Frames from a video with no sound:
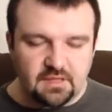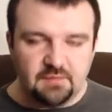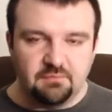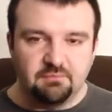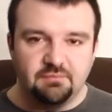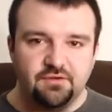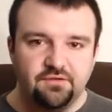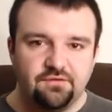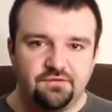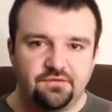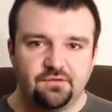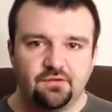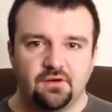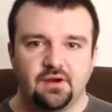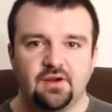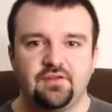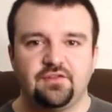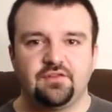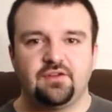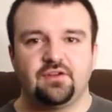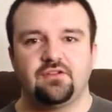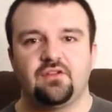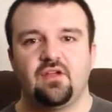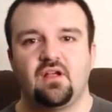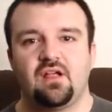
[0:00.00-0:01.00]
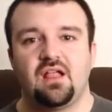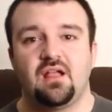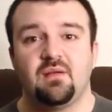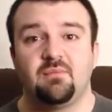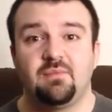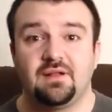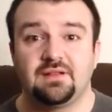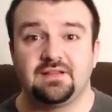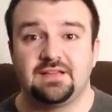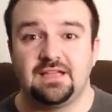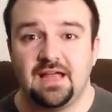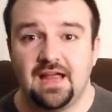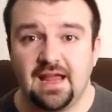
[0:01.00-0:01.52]
Before I start talking
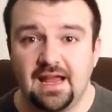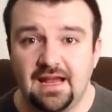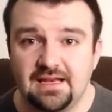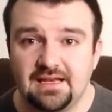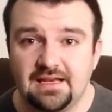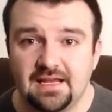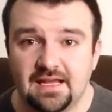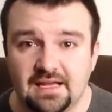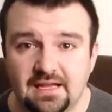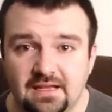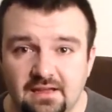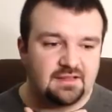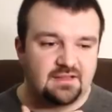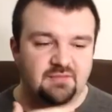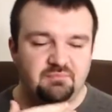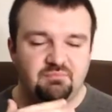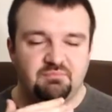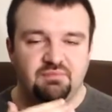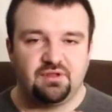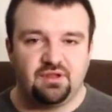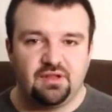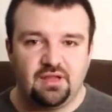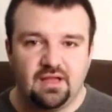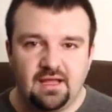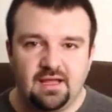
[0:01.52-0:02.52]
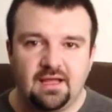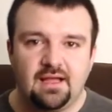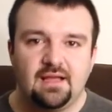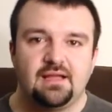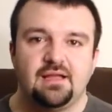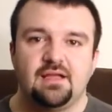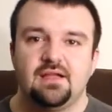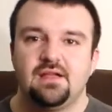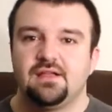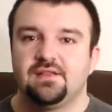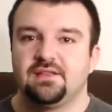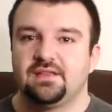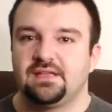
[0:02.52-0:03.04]
about the ending, the plot,
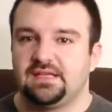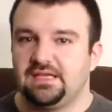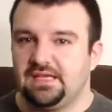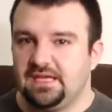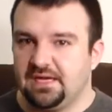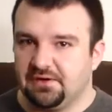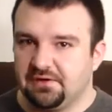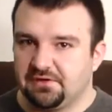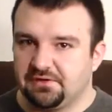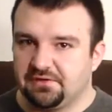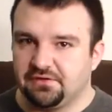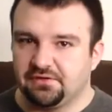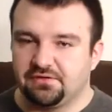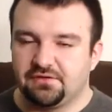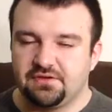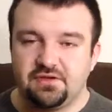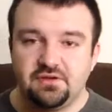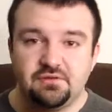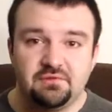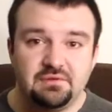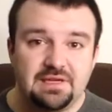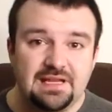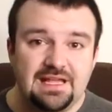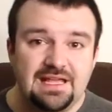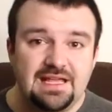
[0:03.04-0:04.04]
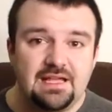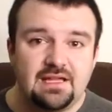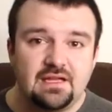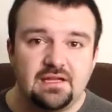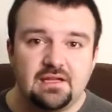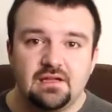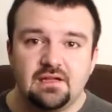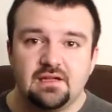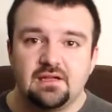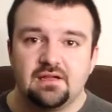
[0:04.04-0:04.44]
the characters are unique.